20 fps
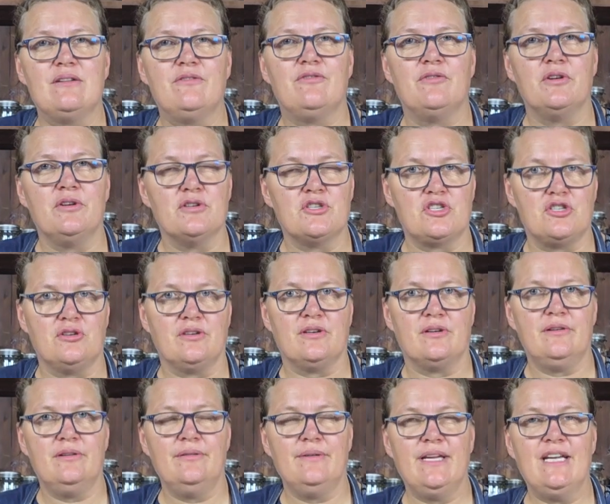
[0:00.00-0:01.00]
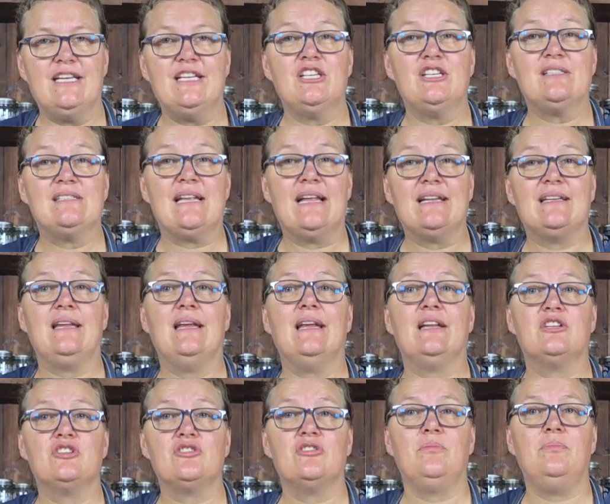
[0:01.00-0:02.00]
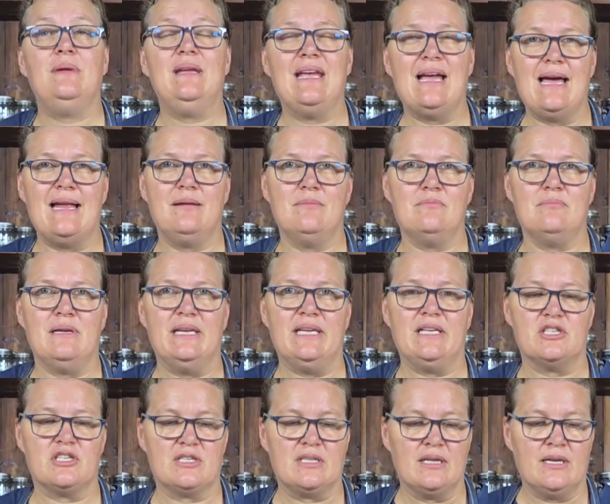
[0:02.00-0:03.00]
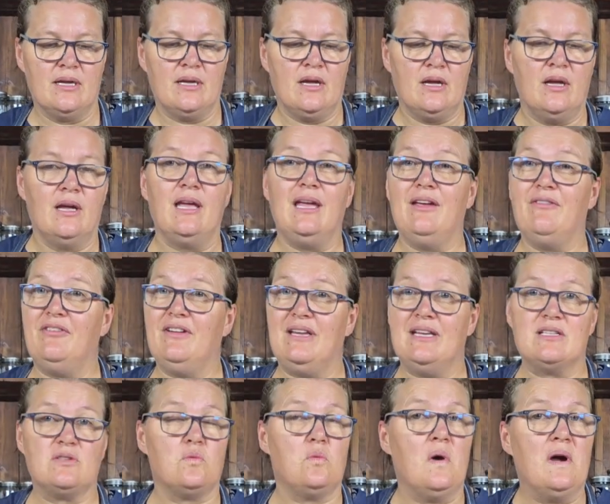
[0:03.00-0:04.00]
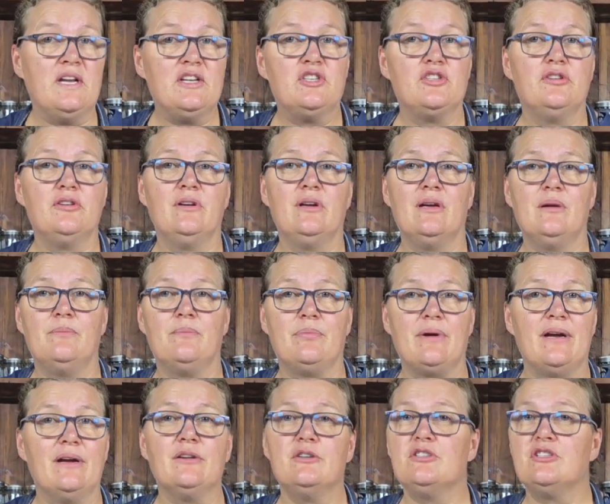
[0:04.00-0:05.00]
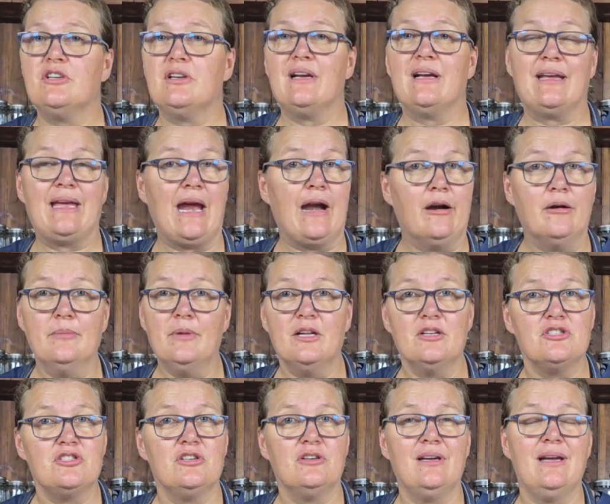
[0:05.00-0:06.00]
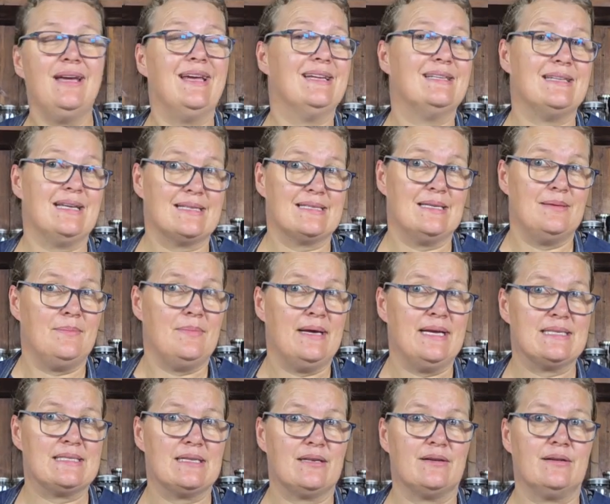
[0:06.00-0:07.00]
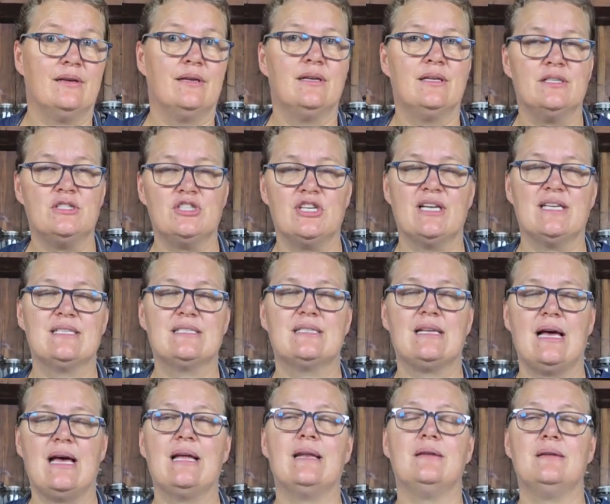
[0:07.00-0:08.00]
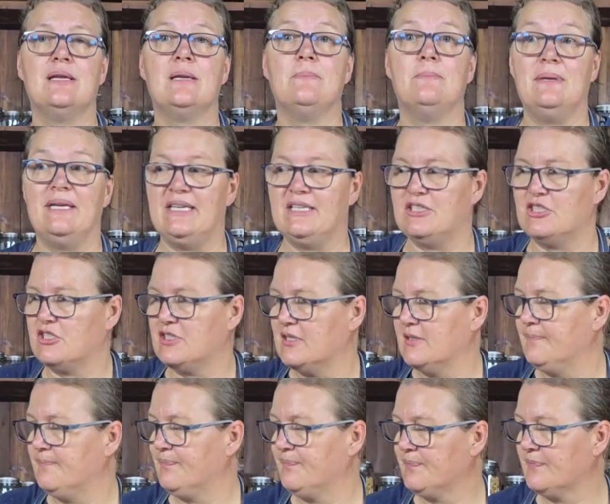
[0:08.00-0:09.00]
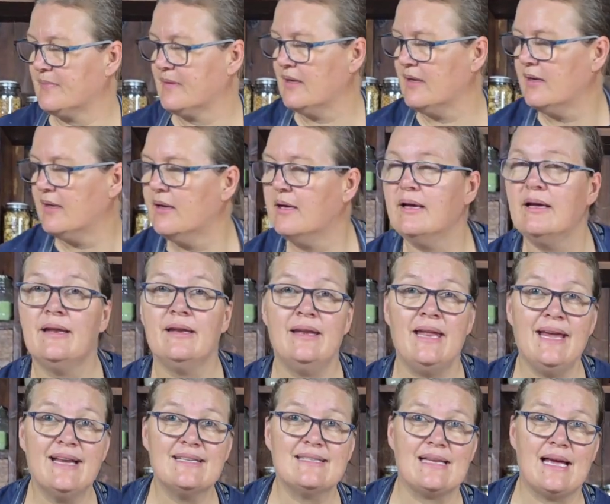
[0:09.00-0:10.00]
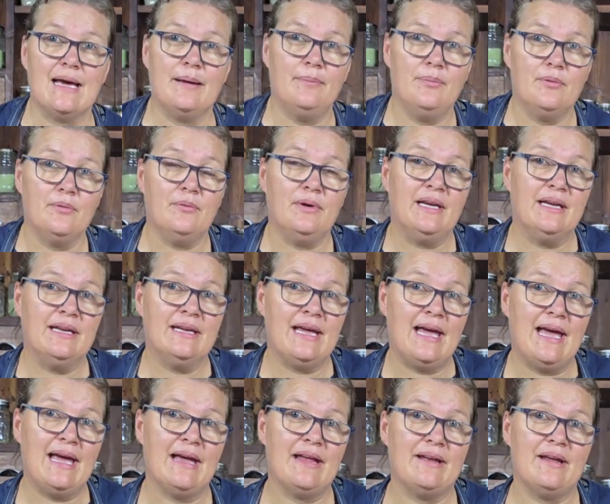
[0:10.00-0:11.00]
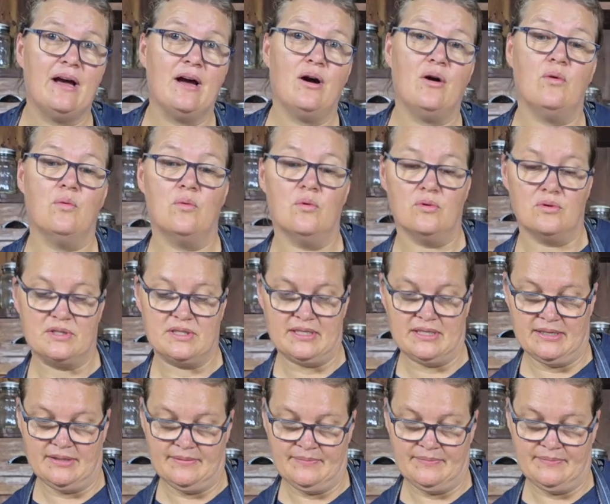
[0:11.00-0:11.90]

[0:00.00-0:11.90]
for your sugar is that it should be unbleached. If it is white sugar, brown sugar, caramel sugar, it doesn't matter, just unbleached. Next up, we're going to add our water.